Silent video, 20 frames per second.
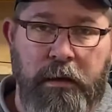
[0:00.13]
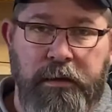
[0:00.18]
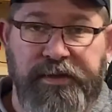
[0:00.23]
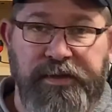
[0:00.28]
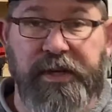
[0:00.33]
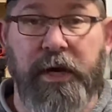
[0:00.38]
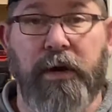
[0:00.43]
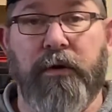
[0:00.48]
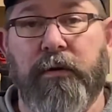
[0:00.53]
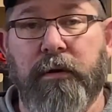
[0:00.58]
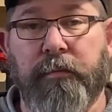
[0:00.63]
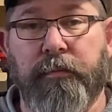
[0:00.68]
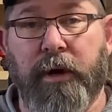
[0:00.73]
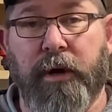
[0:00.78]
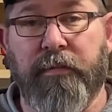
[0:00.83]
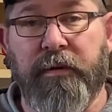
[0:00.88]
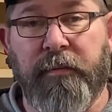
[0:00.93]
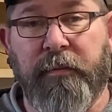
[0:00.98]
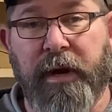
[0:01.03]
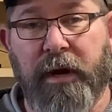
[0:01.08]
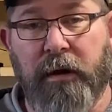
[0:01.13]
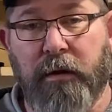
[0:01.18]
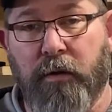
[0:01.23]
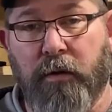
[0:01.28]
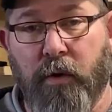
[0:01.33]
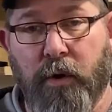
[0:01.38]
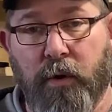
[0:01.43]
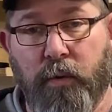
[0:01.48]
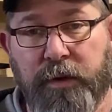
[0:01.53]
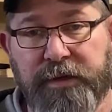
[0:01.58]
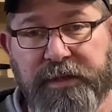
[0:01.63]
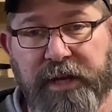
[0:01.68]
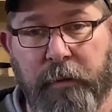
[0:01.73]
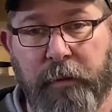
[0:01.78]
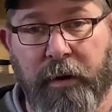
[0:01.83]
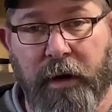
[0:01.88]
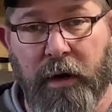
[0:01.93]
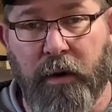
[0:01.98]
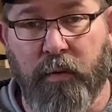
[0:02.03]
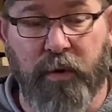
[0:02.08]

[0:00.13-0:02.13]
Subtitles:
So, bourbon barrel or whiskey barrel